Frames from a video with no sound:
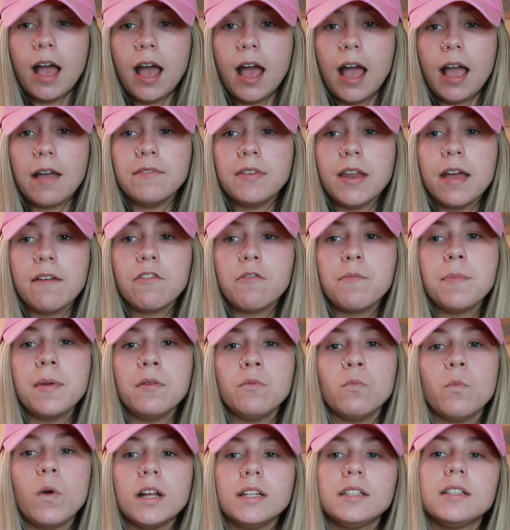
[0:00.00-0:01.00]
I've never
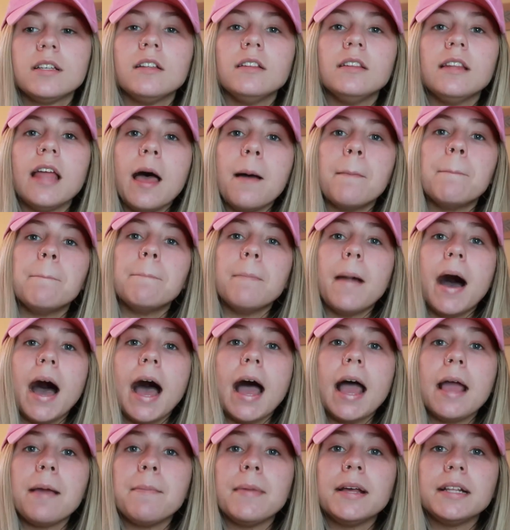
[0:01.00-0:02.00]
been one to let
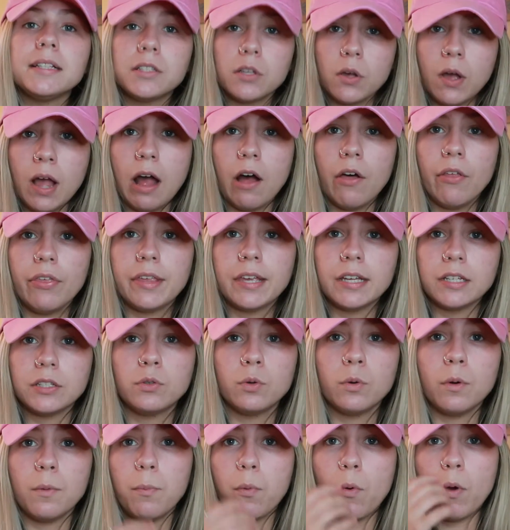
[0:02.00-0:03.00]
my mental health get
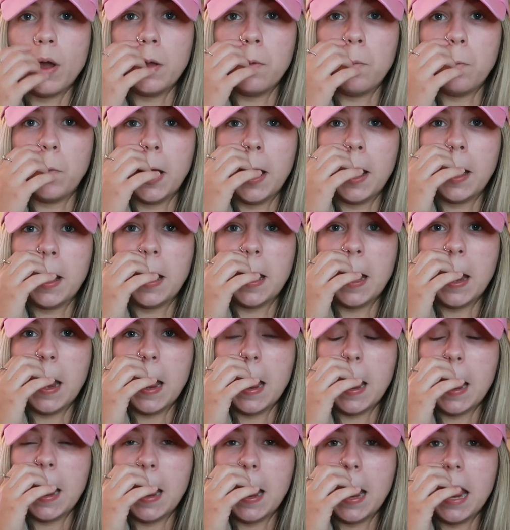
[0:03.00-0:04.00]
to a point where
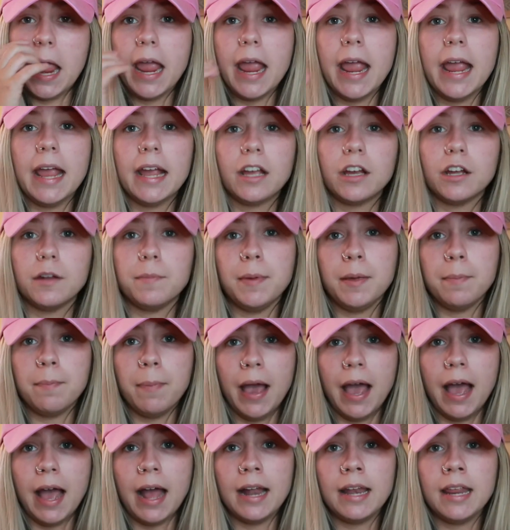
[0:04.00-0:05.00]
it could be
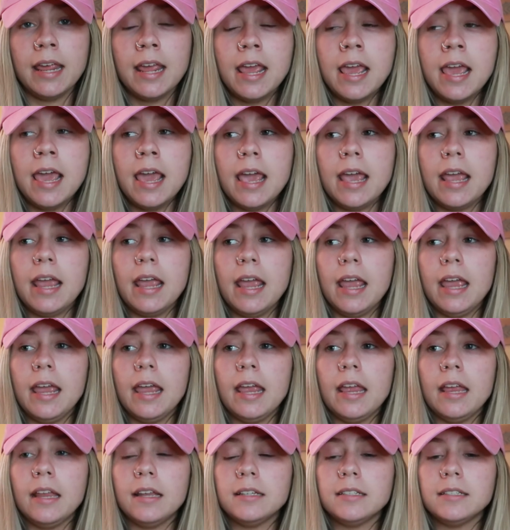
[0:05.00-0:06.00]
bad.
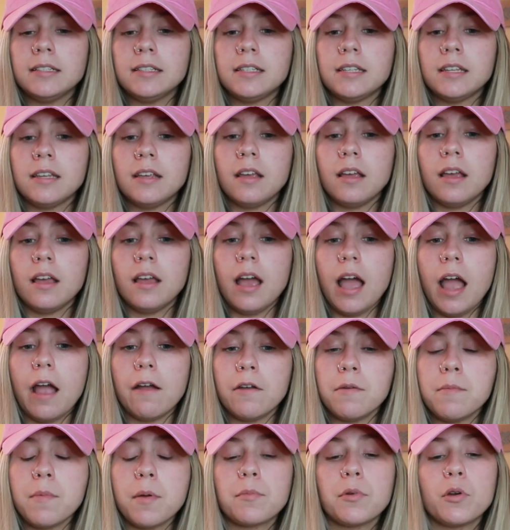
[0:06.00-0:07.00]
And I
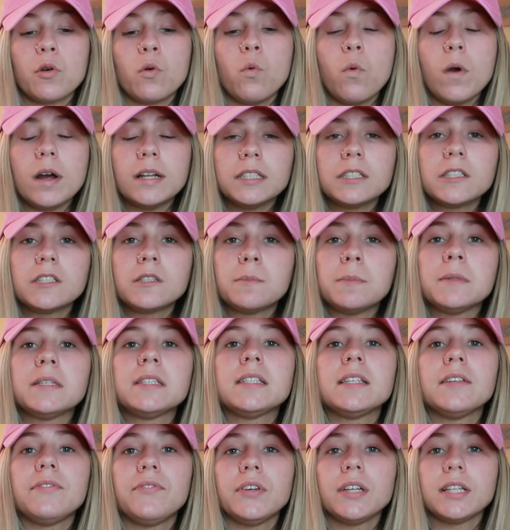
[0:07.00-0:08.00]
remember one
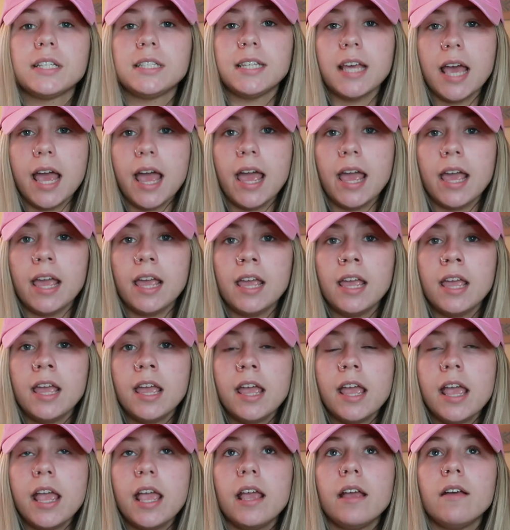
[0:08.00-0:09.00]
specific day,
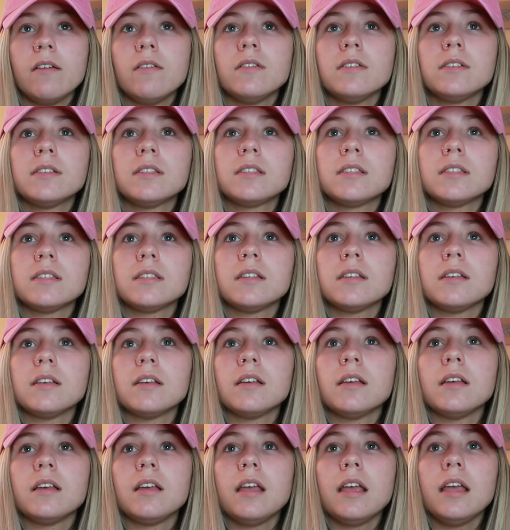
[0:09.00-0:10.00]
it was
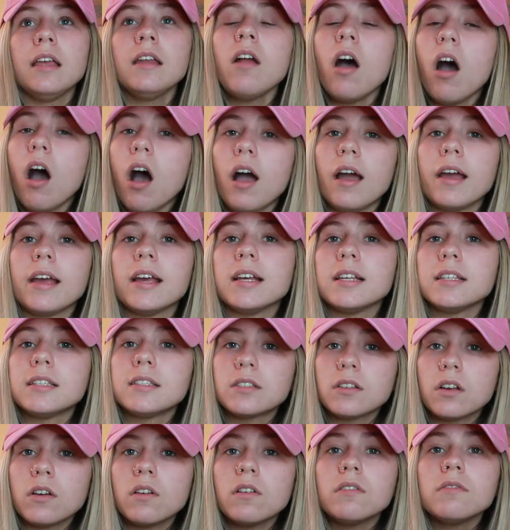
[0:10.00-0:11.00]
in
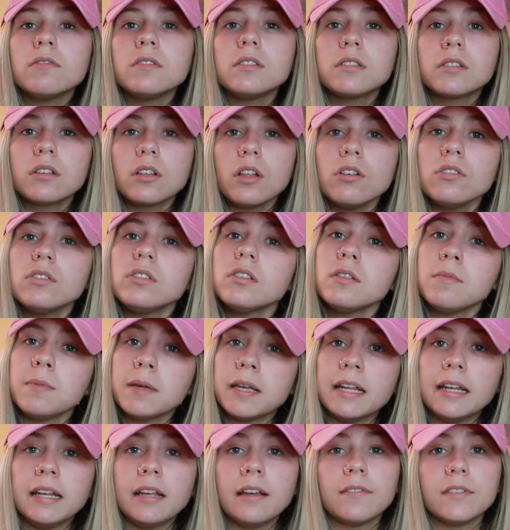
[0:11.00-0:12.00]
August, so it was close to the
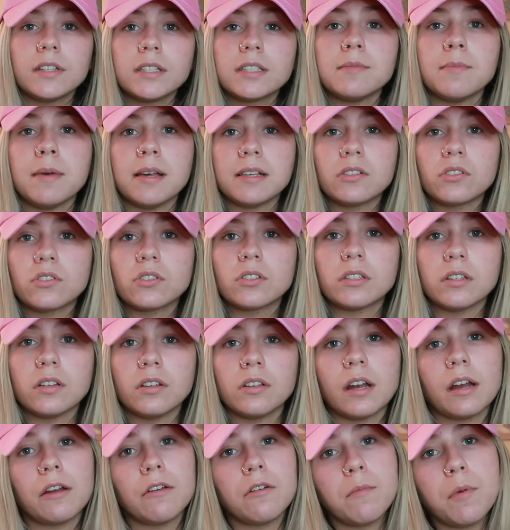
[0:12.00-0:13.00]
beginning of the semester still,
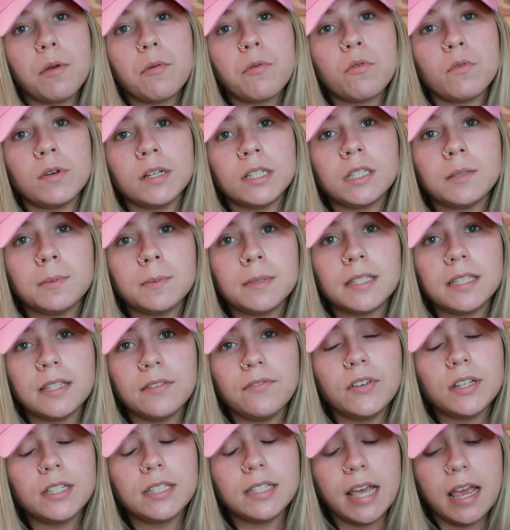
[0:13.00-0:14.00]
and I remember one
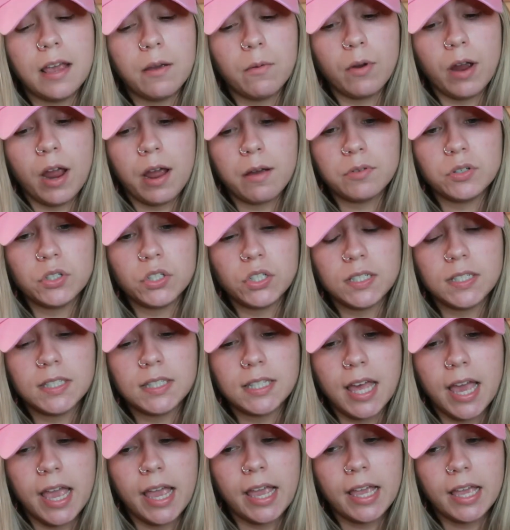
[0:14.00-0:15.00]
specific day where I was just
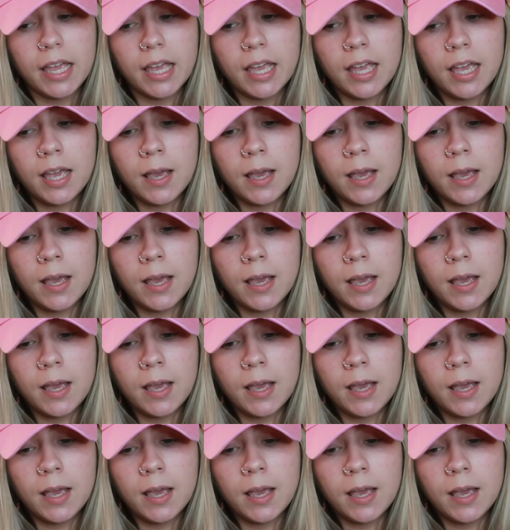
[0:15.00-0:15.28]
like,